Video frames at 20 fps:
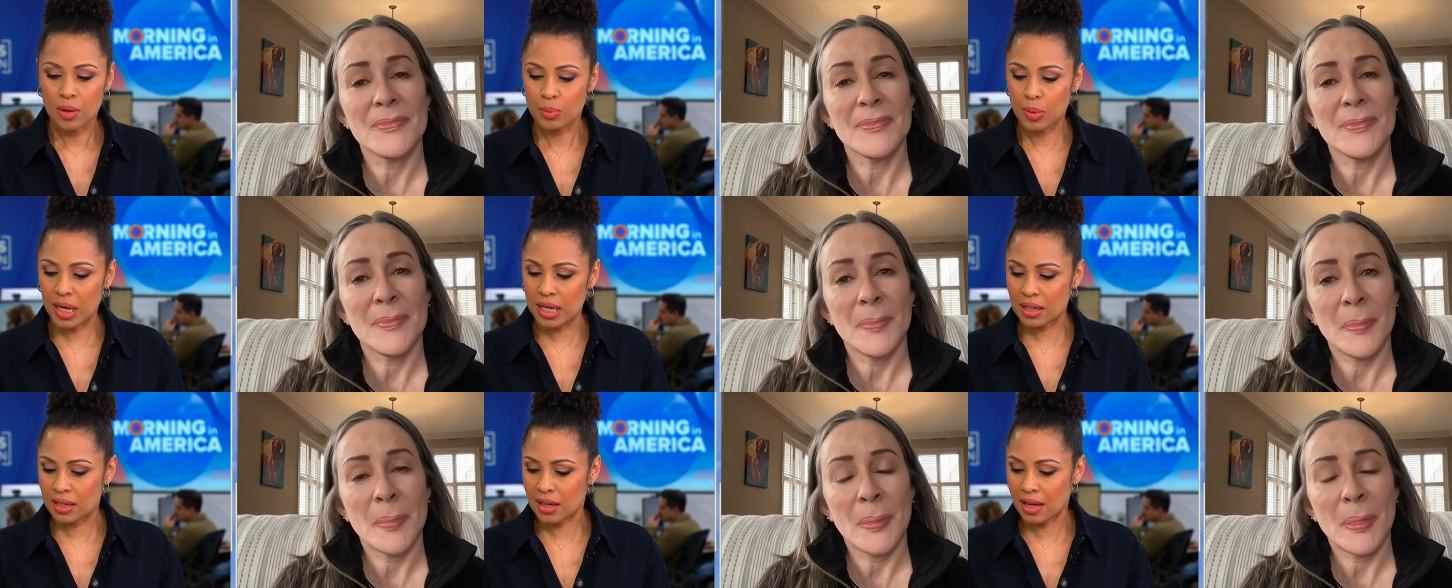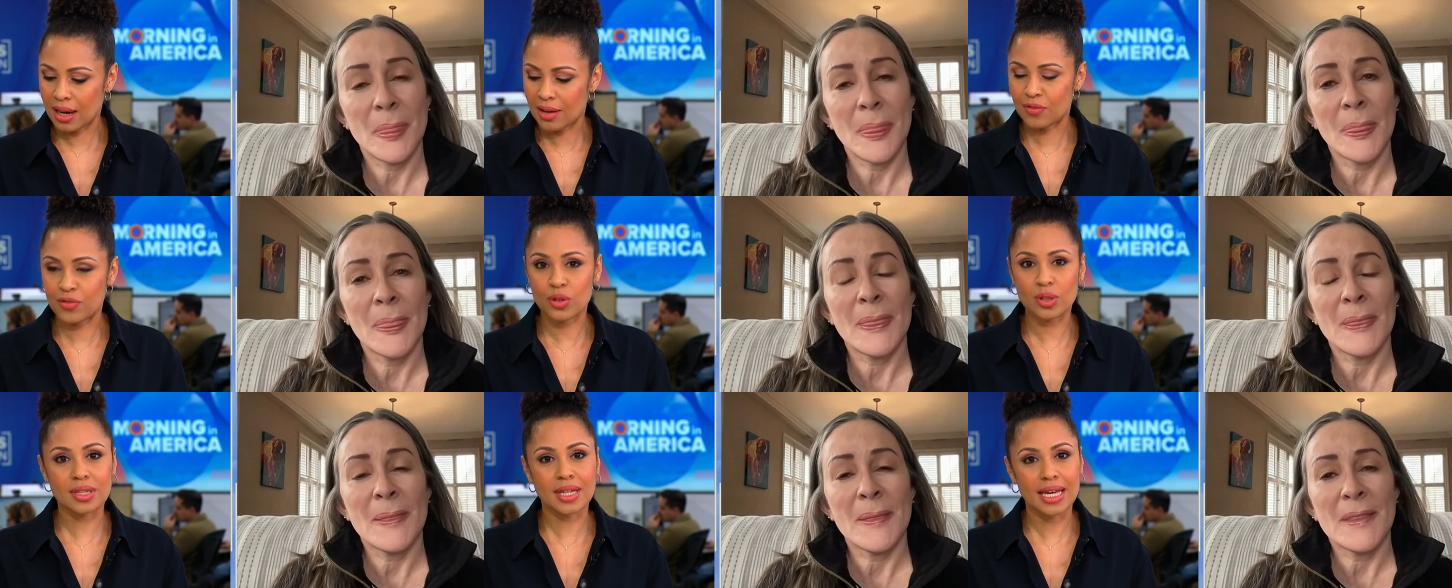Speaker 1: But
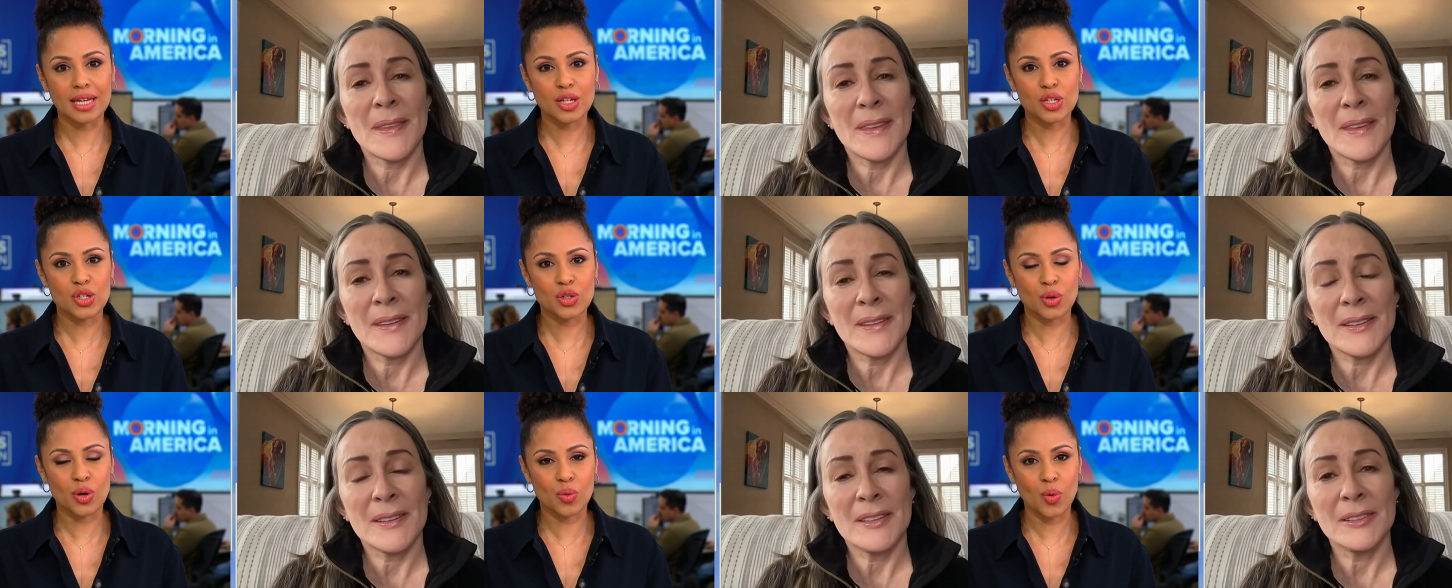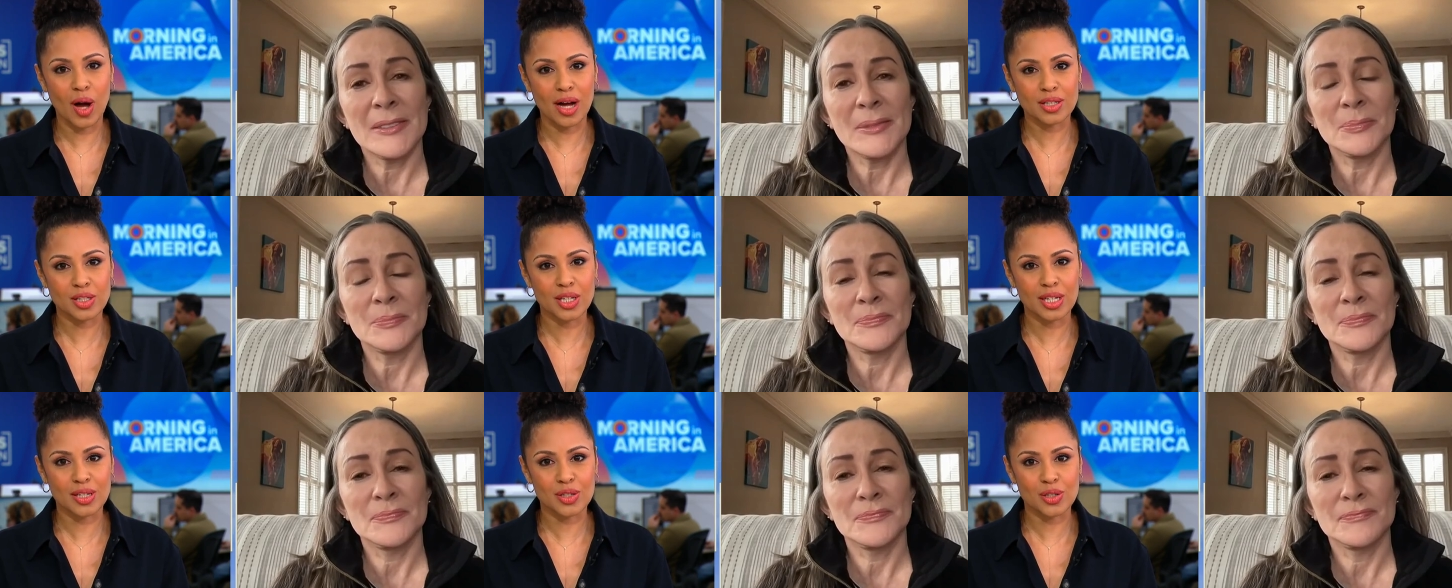for ladies who are
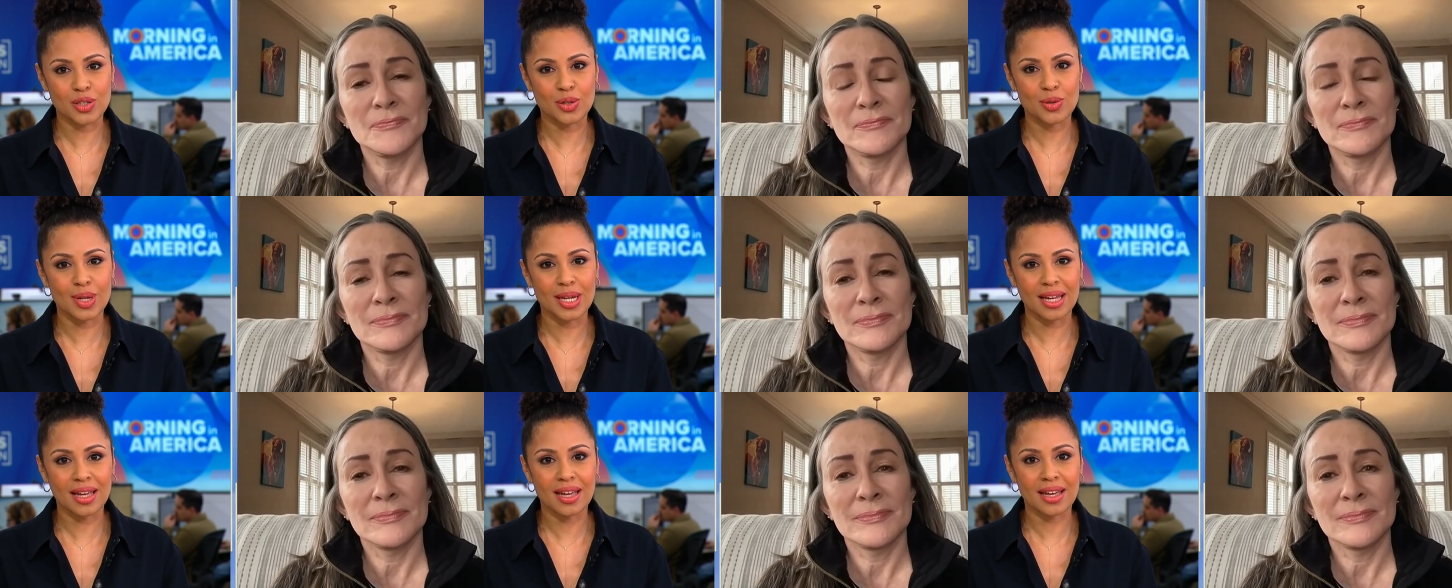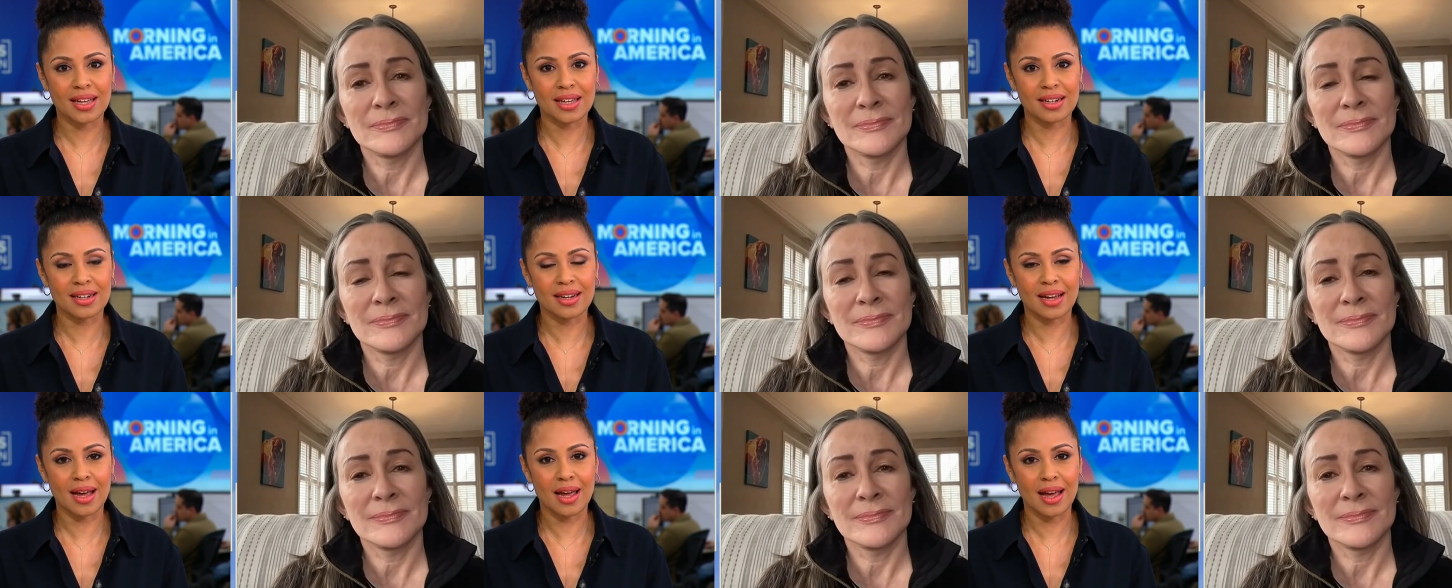watching and tuning
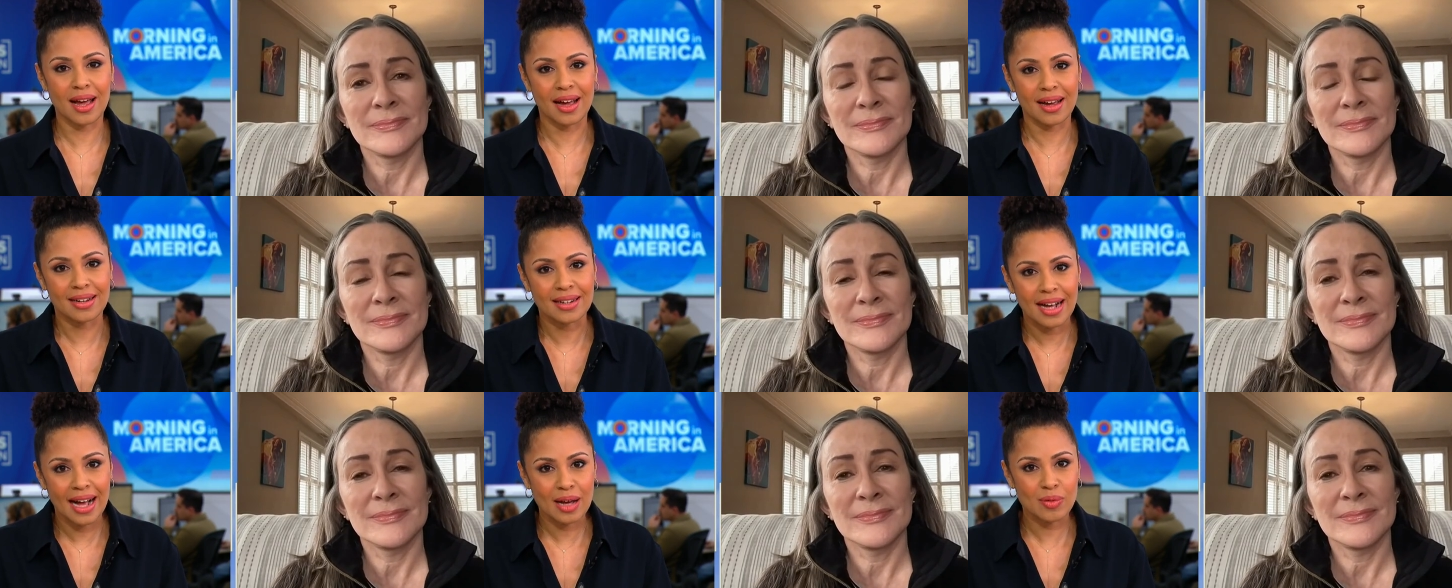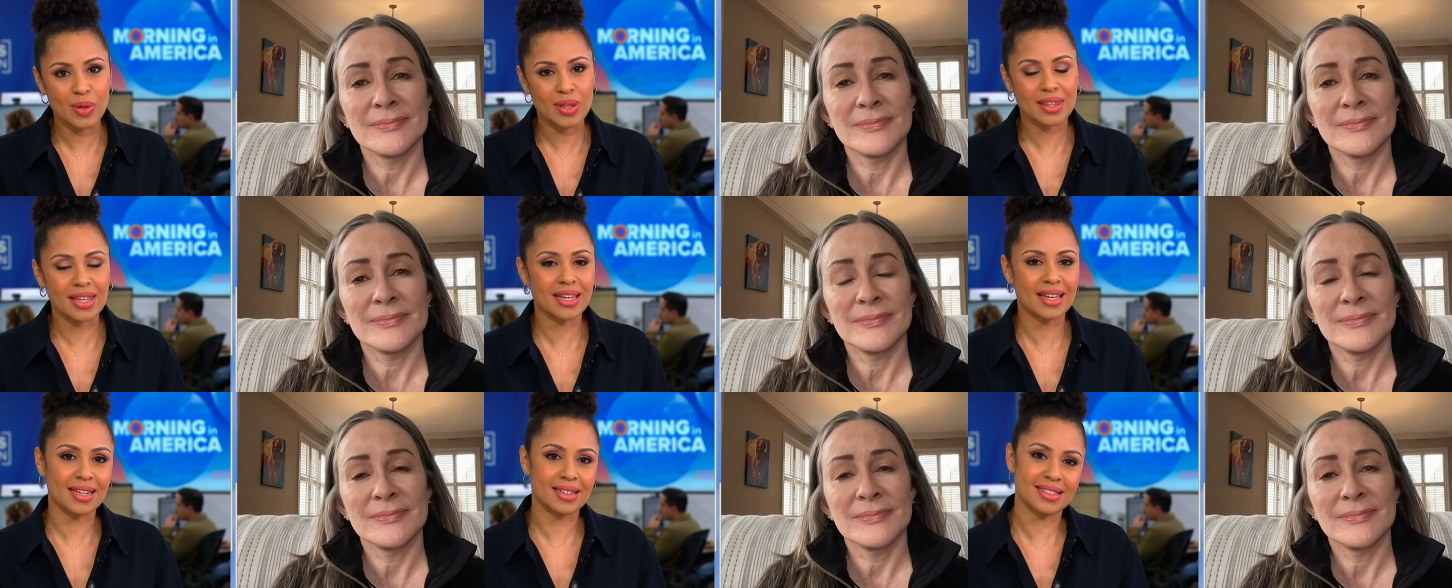in, I,
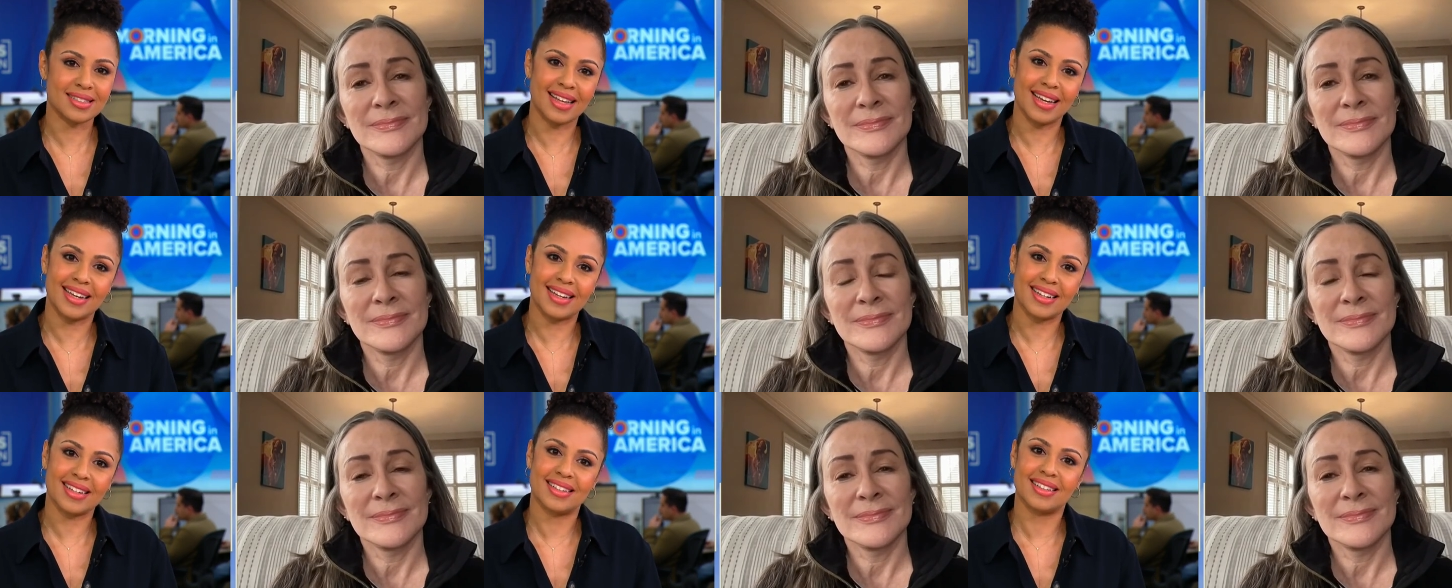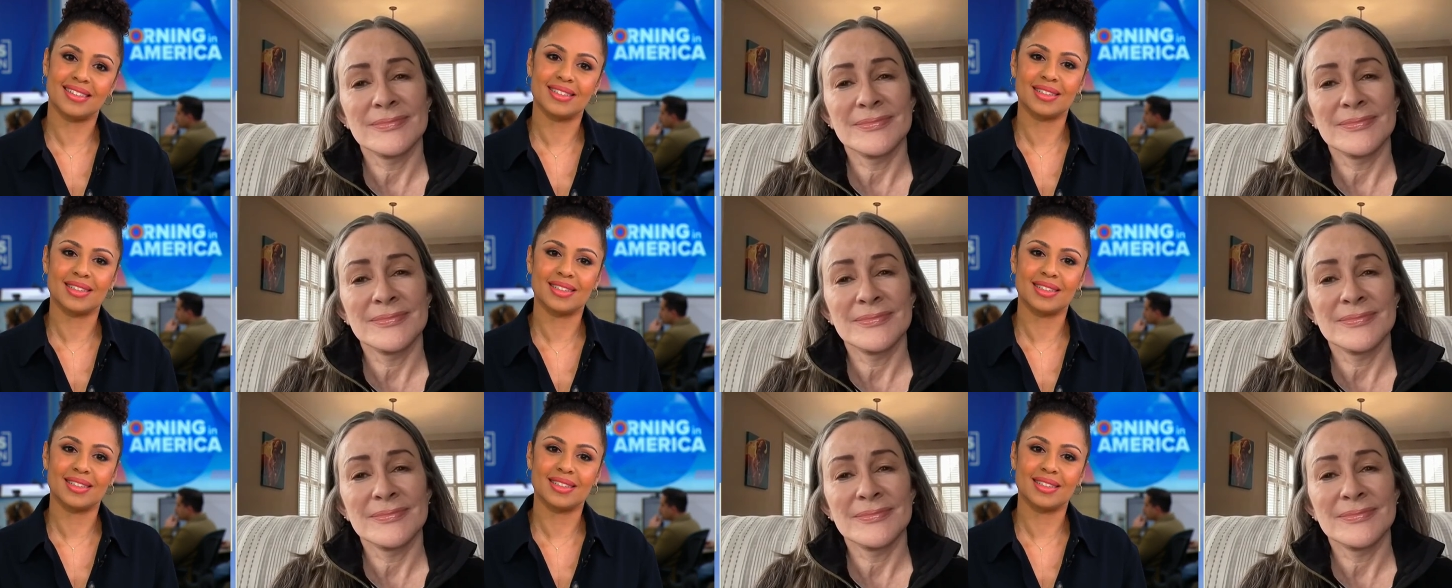would think it's like,